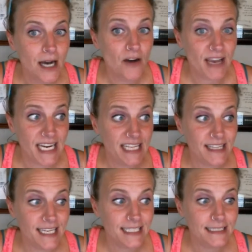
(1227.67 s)
of
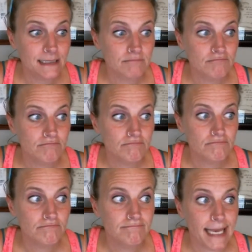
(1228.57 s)
anything
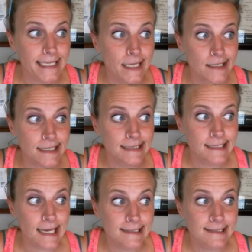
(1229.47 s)
that
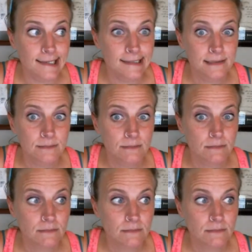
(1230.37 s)
Youngkin has done